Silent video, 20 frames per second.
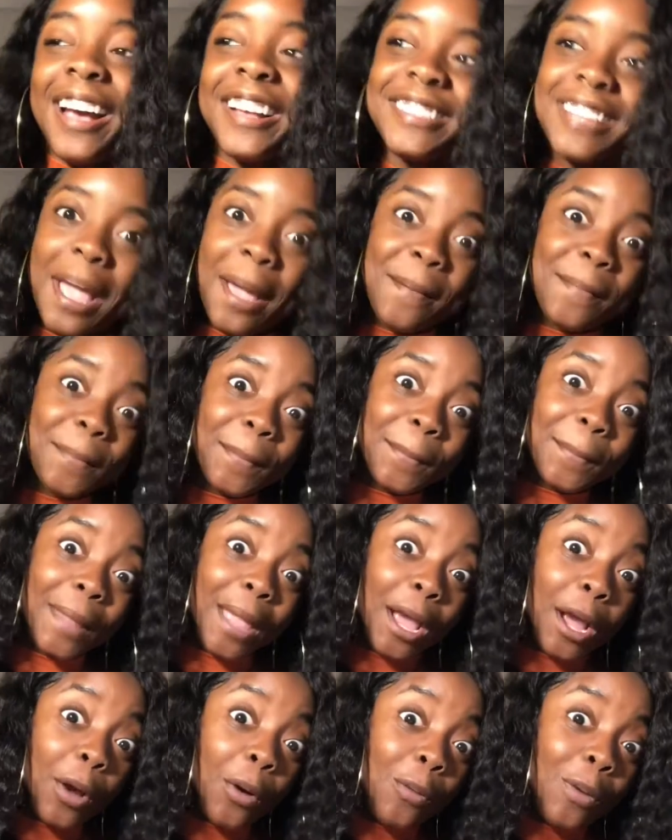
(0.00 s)
I said,
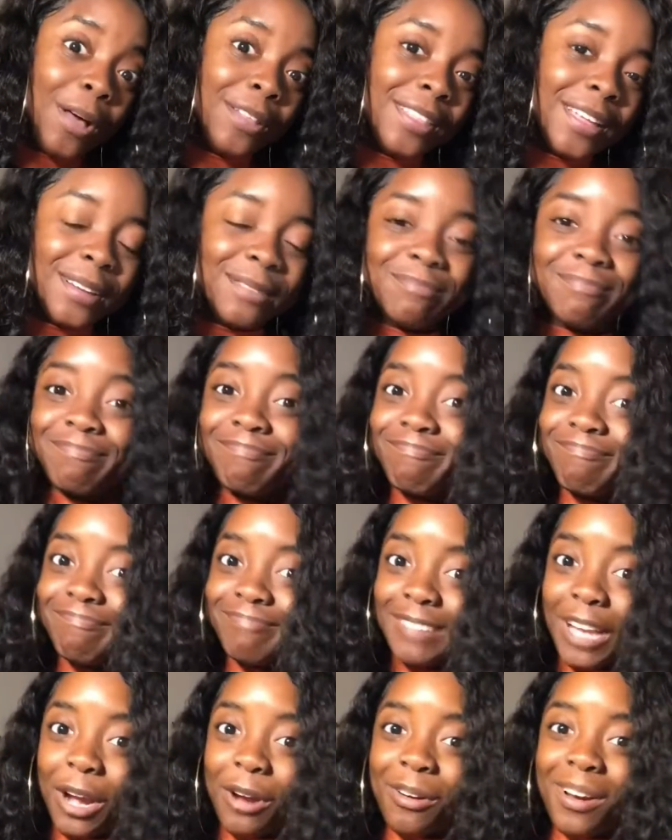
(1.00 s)
well then,
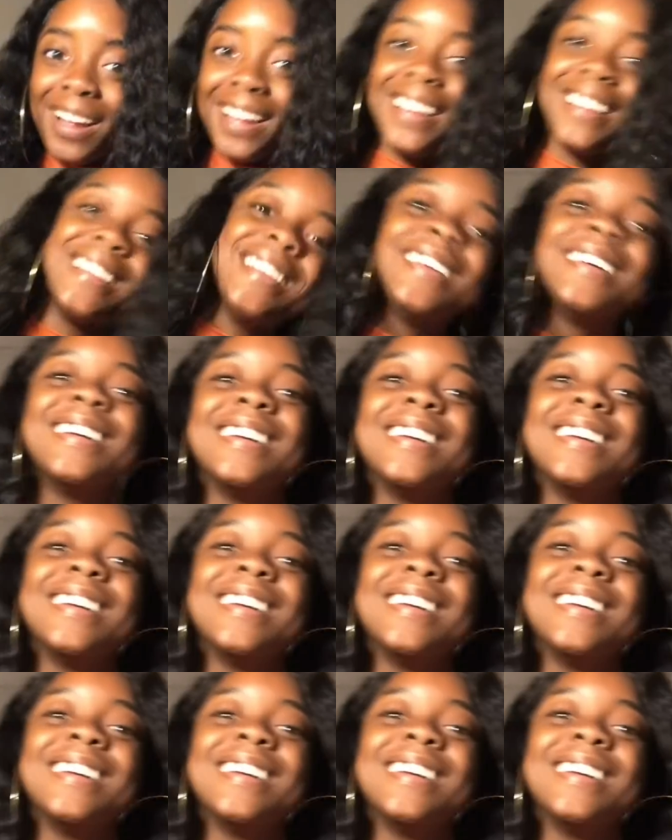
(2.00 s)
all right.